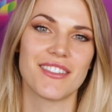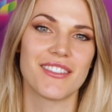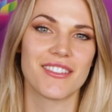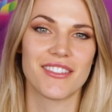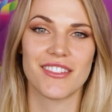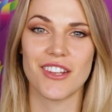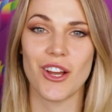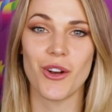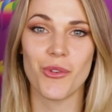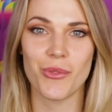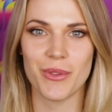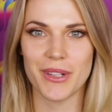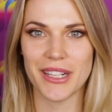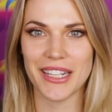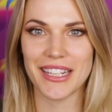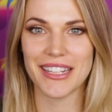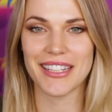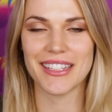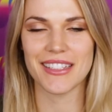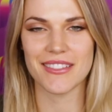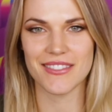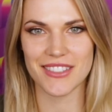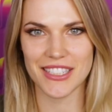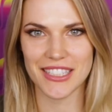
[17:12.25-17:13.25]
Nobody
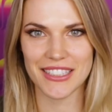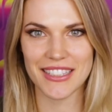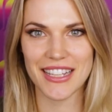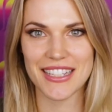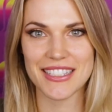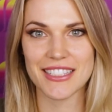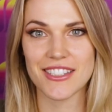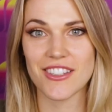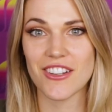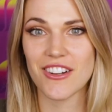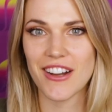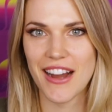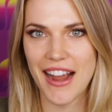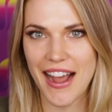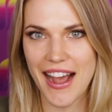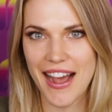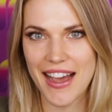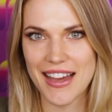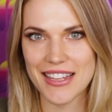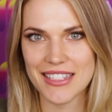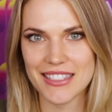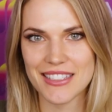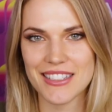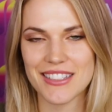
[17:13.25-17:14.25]
gives unless they're
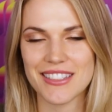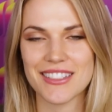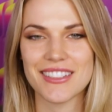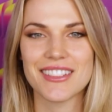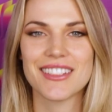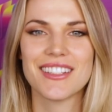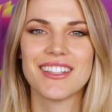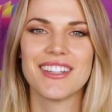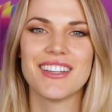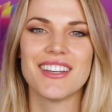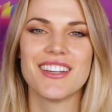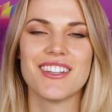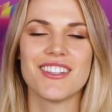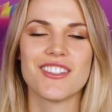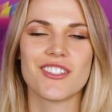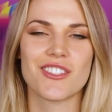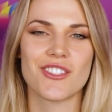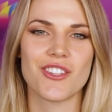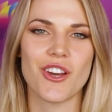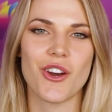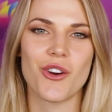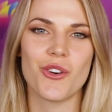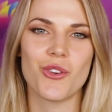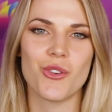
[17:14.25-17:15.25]
asked.
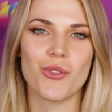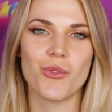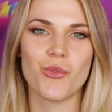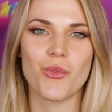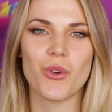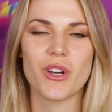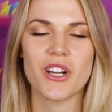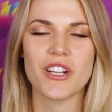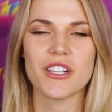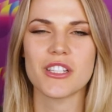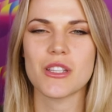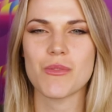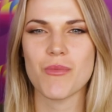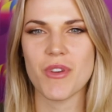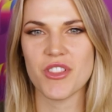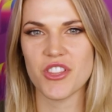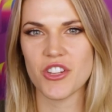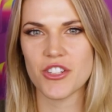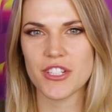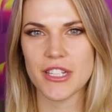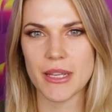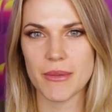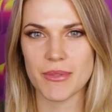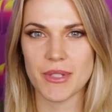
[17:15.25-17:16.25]
So what are some
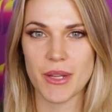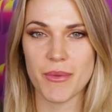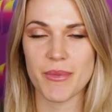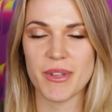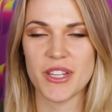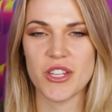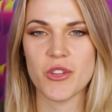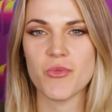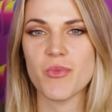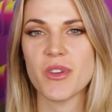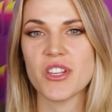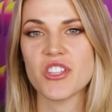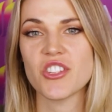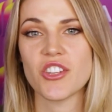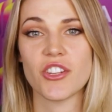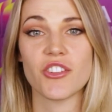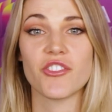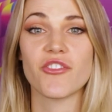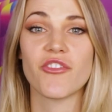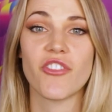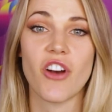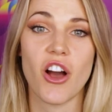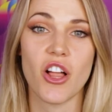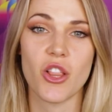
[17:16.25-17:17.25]
other tips? I mean, you mentioned
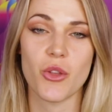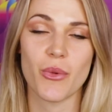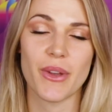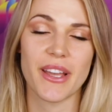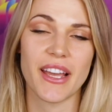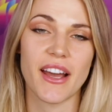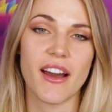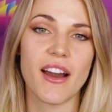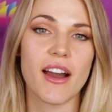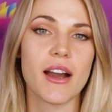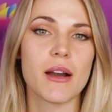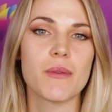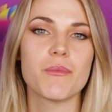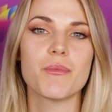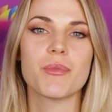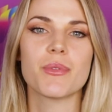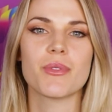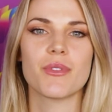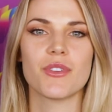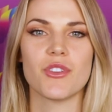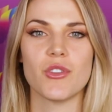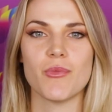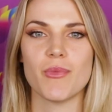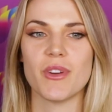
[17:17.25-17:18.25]
following up.
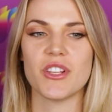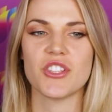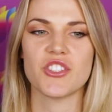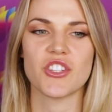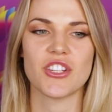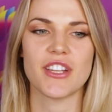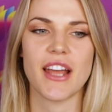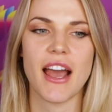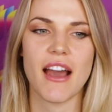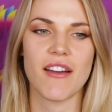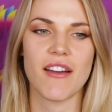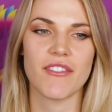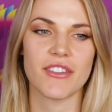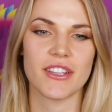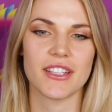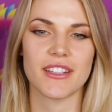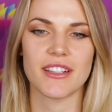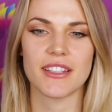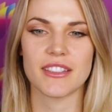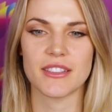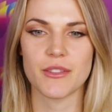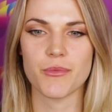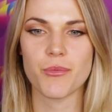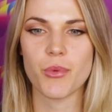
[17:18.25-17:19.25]
You mentioned having
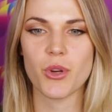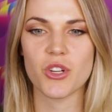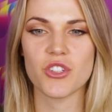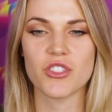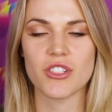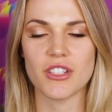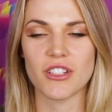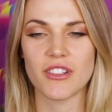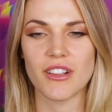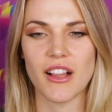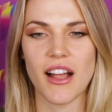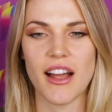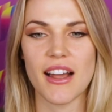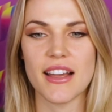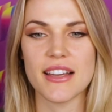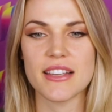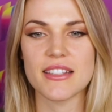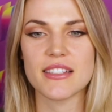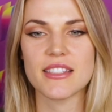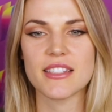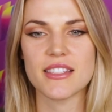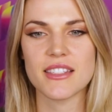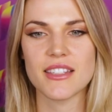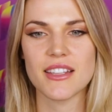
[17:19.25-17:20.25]
like the
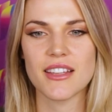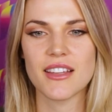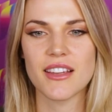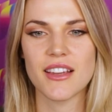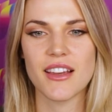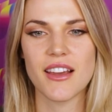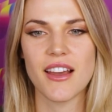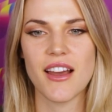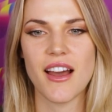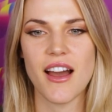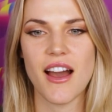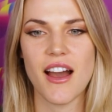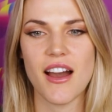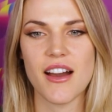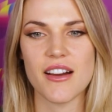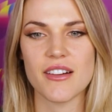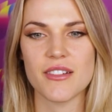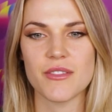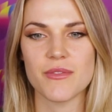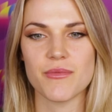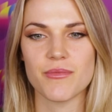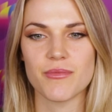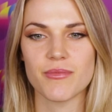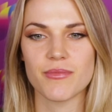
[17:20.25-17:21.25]
personalized
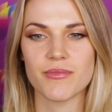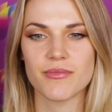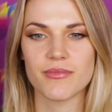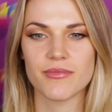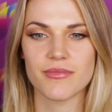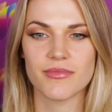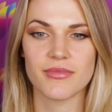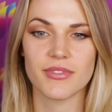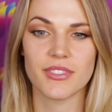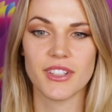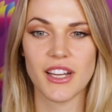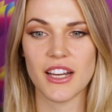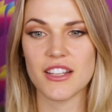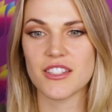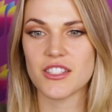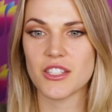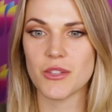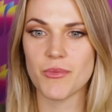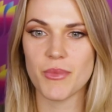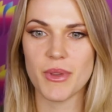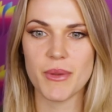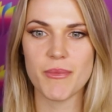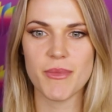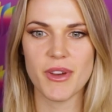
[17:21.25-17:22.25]

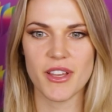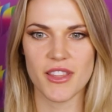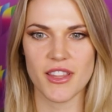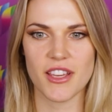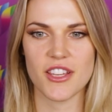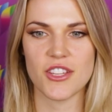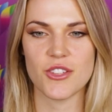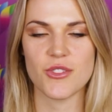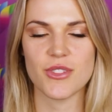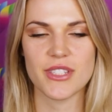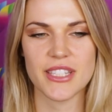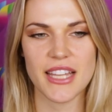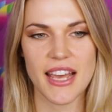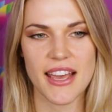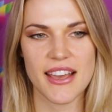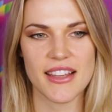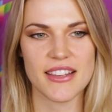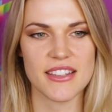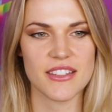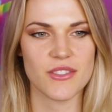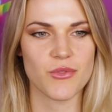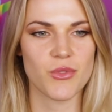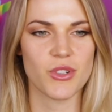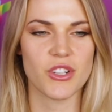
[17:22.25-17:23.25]
custom email that you
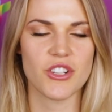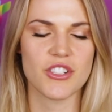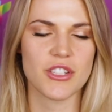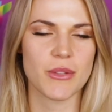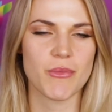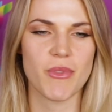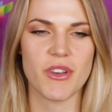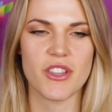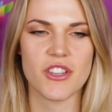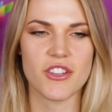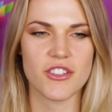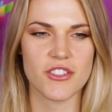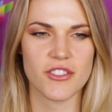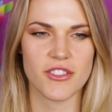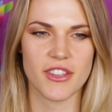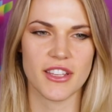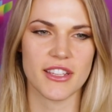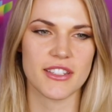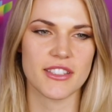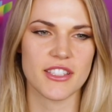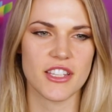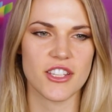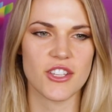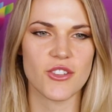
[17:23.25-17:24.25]
send. What are some other
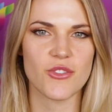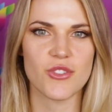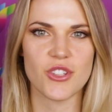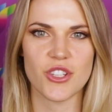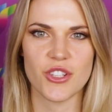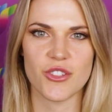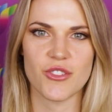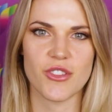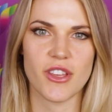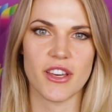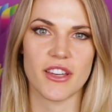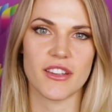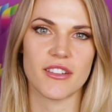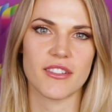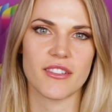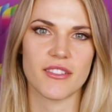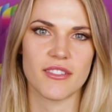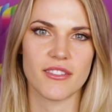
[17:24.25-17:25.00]
things that you do that?